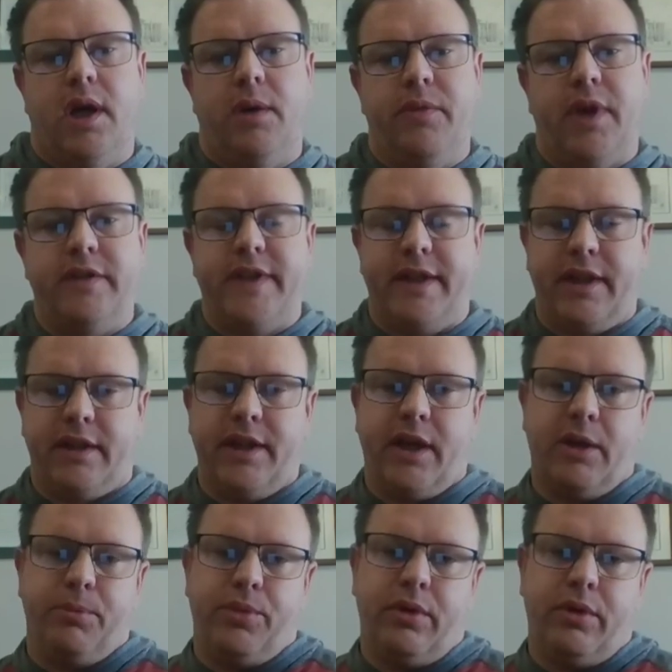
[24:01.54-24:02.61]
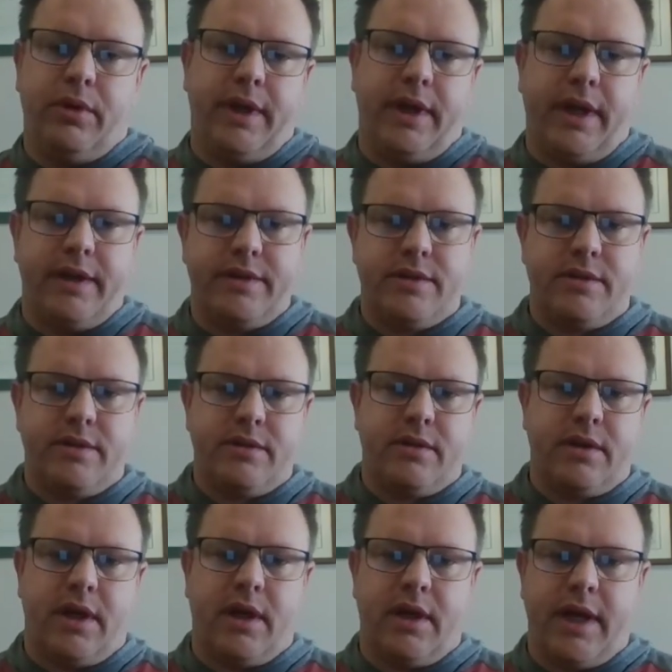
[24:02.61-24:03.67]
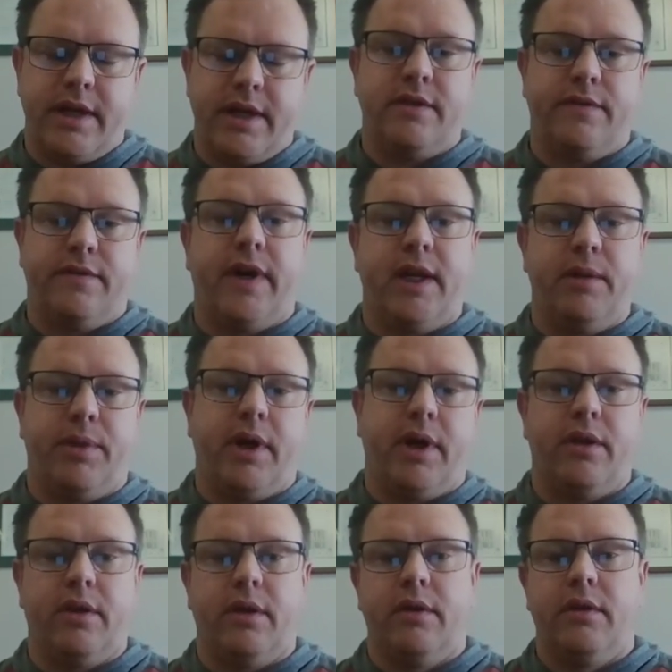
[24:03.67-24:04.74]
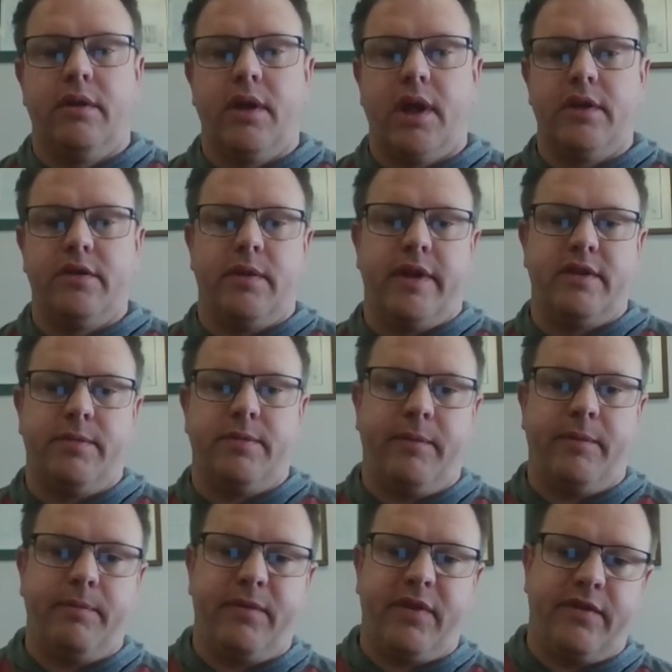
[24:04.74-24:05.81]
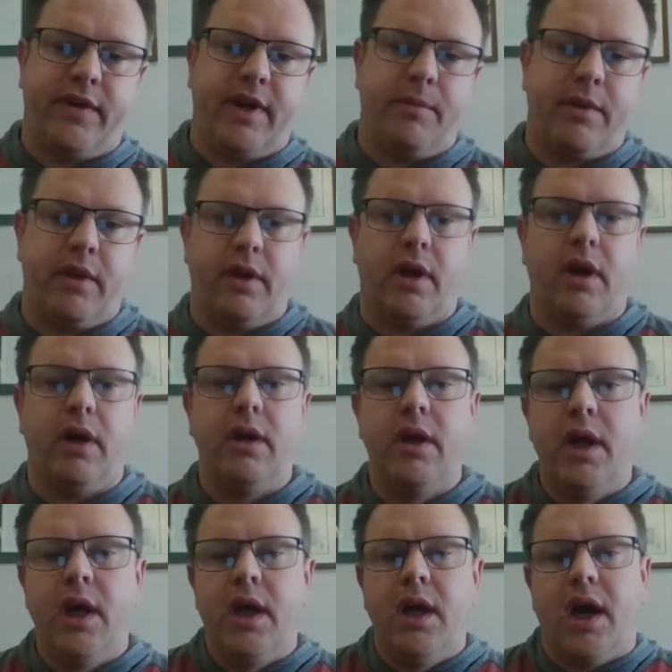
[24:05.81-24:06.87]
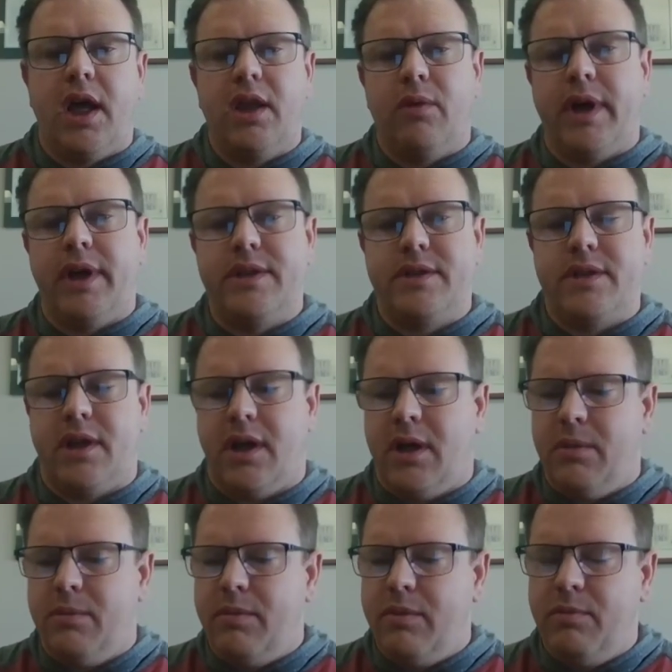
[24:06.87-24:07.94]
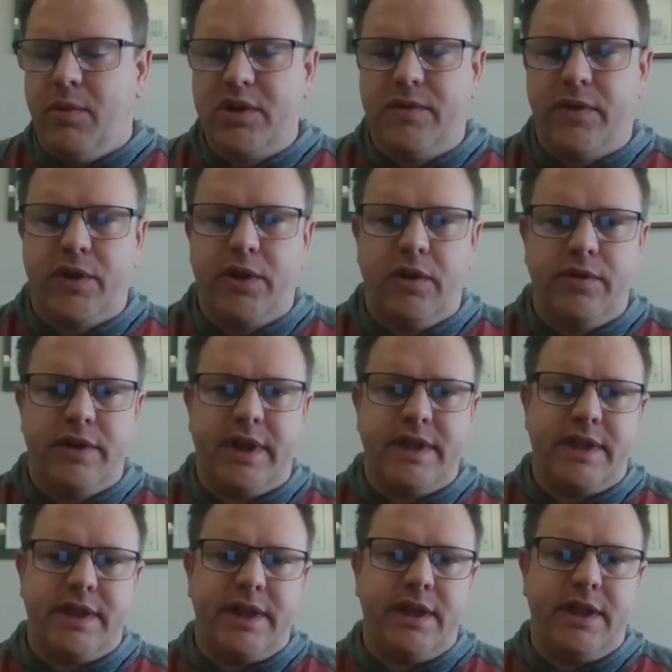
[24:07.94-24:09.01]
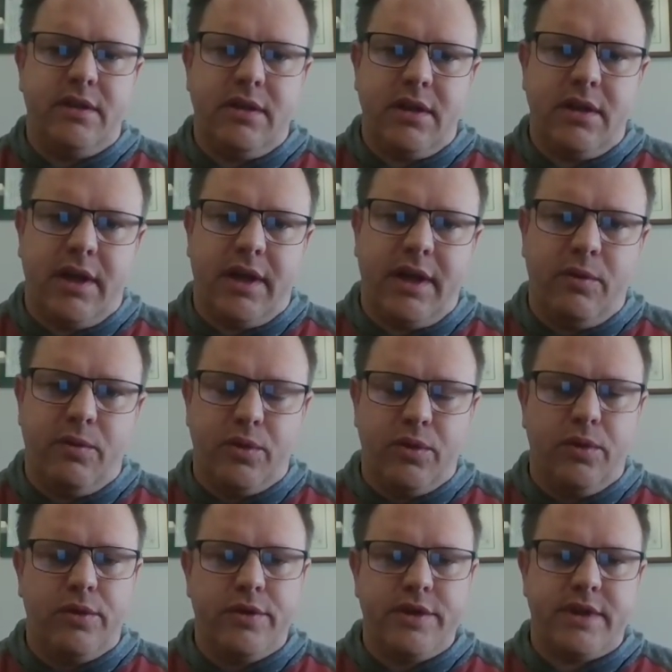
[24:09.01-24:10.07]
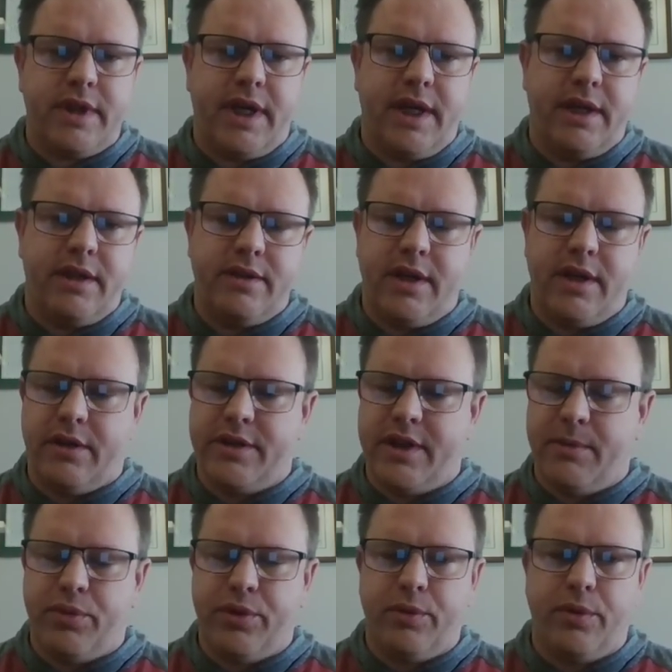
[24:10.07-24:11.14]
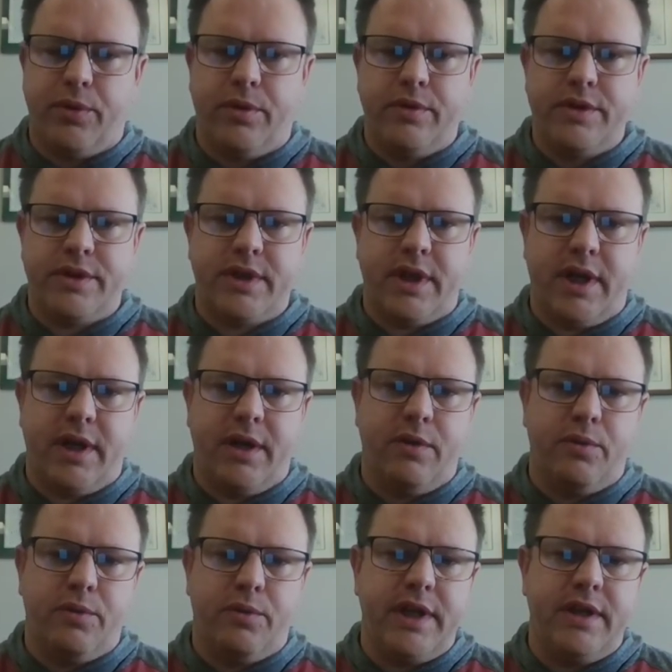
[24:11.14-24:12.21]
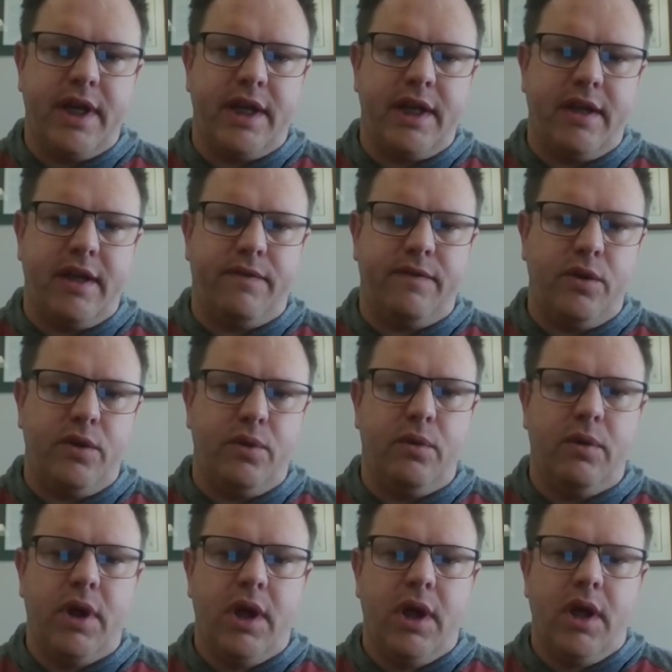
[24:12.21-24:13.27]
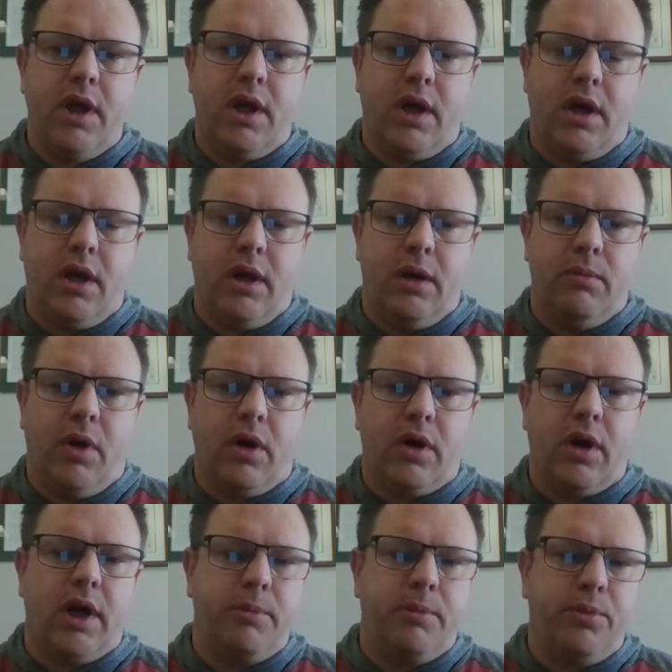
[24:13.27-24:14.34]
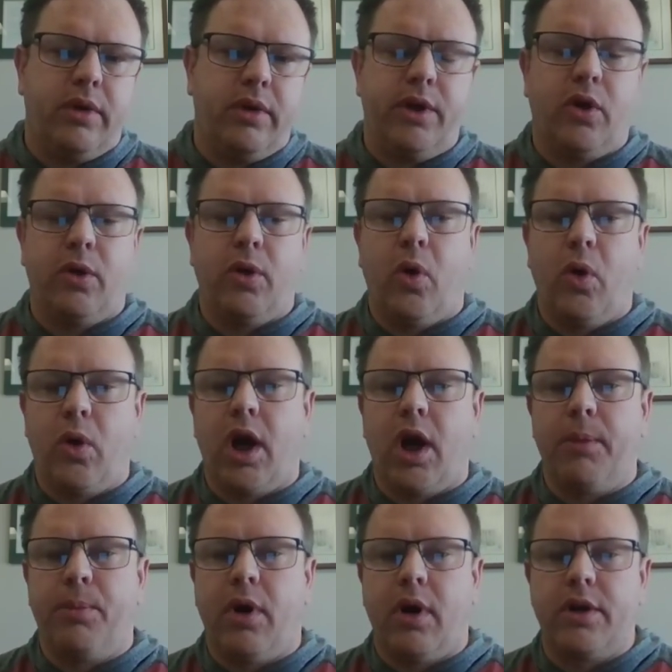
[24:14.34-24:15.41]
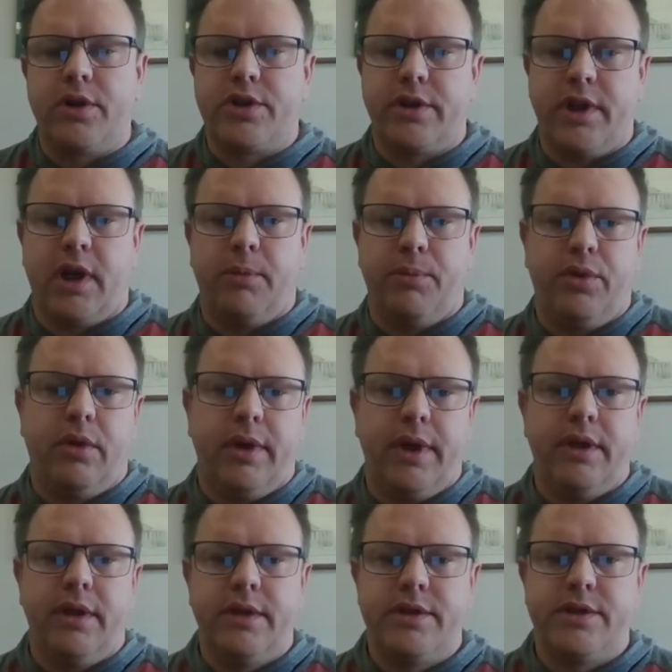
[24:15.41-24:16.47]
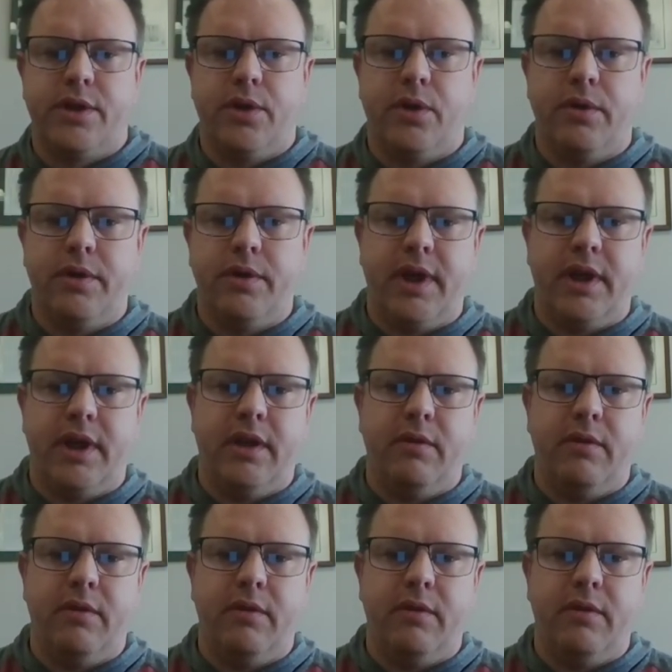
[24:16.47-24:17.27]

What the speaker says: not technically unemployed as defined by the law. Otherwise, most of our COVID-19 rules and our temporary rules read that if you are unemployed or are partially unemployed. So